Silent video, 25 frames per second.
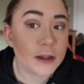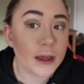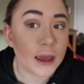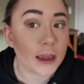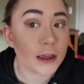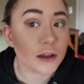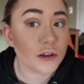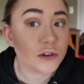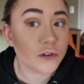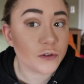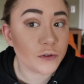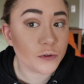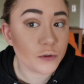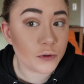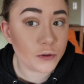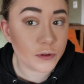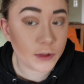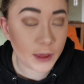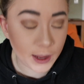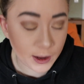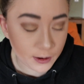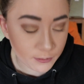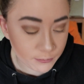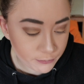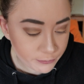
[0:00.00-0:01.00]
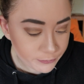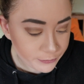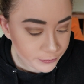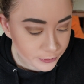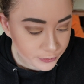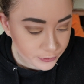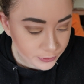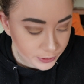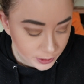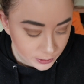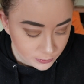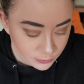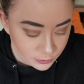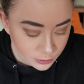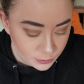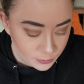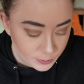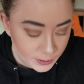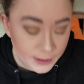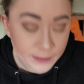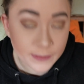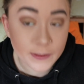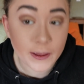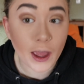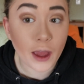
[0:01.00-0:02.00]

like too glam for like 3 in the